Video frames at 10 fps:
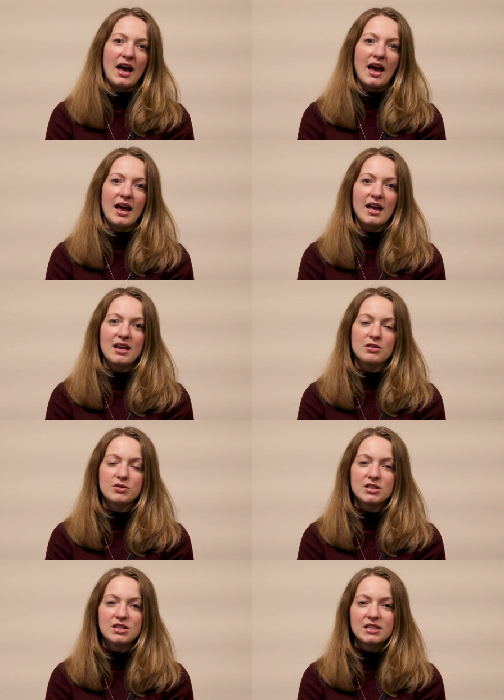I
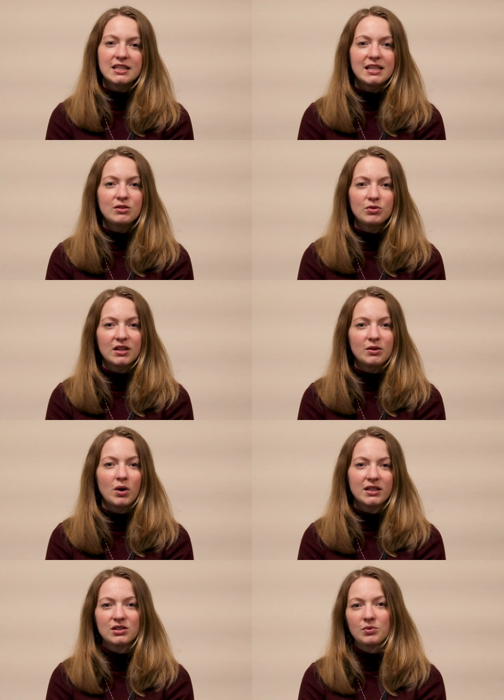originally really
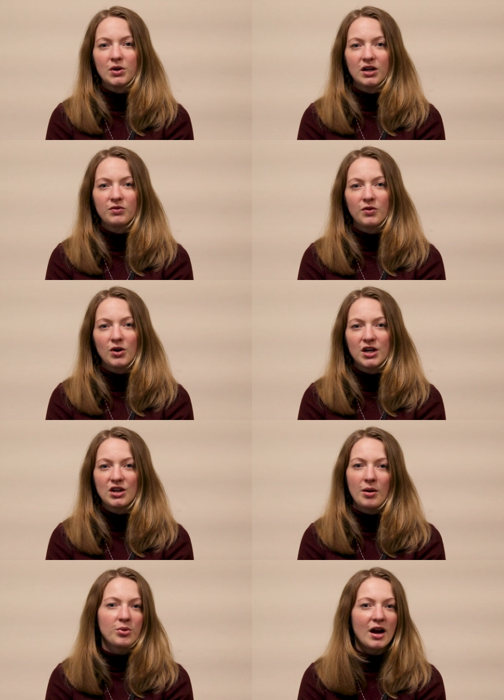wanted to work for a
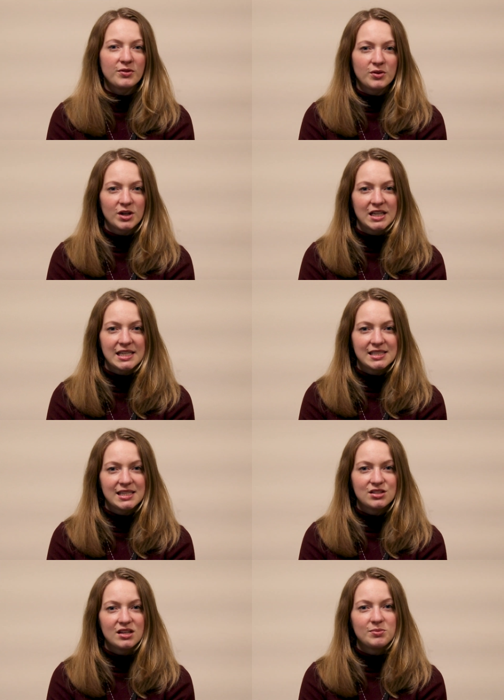nonprofit
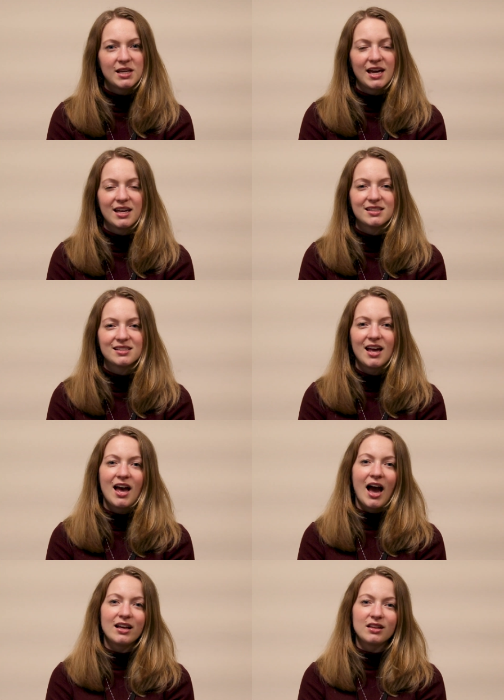organization because
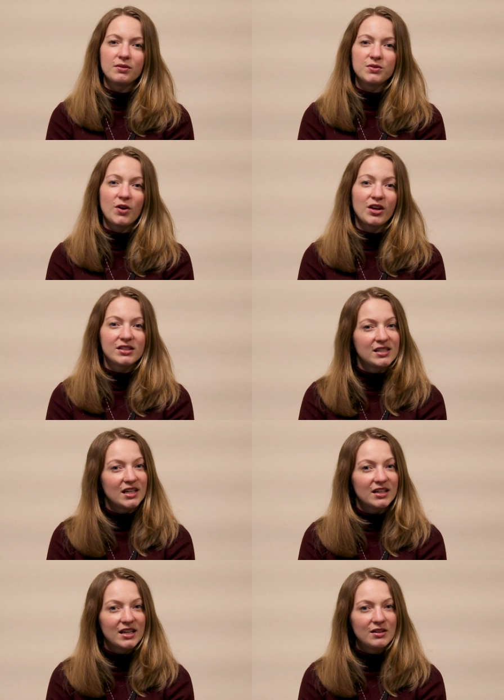I loved
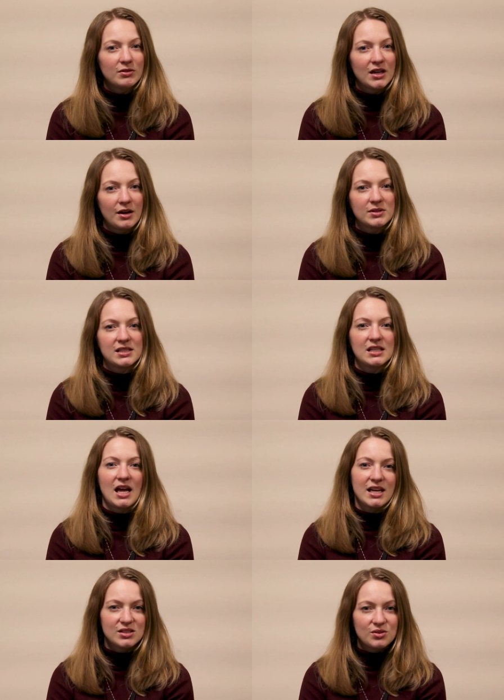volunteering when I was in
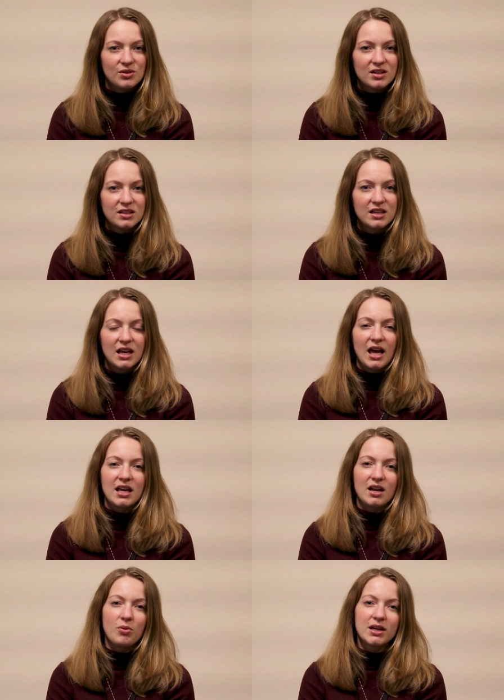high school,
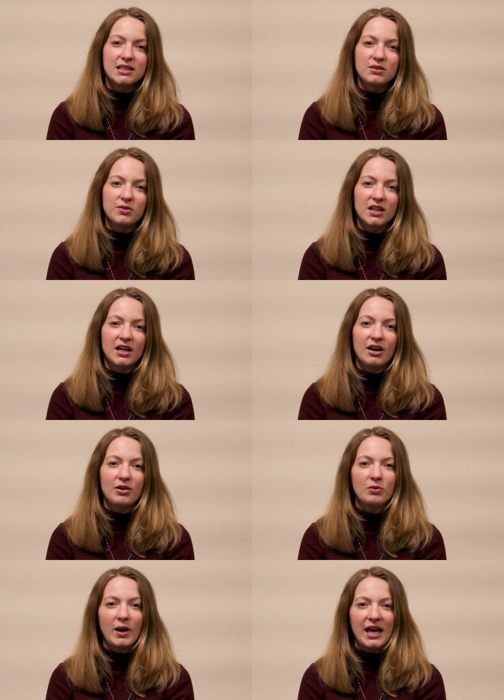and I wanted to figure
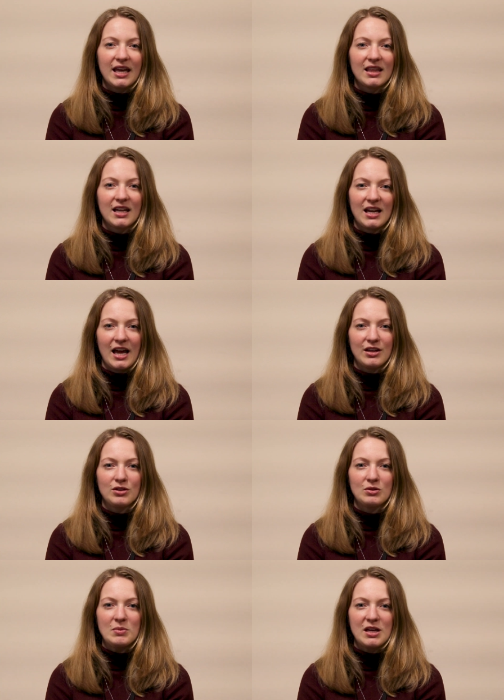out a way that I
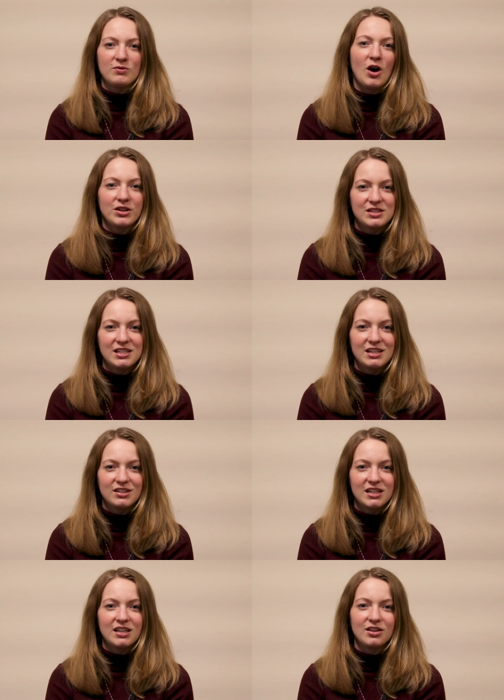could make
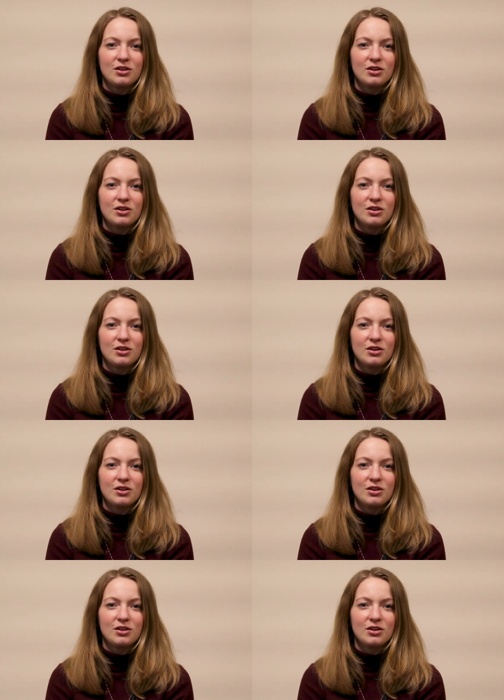volunteering a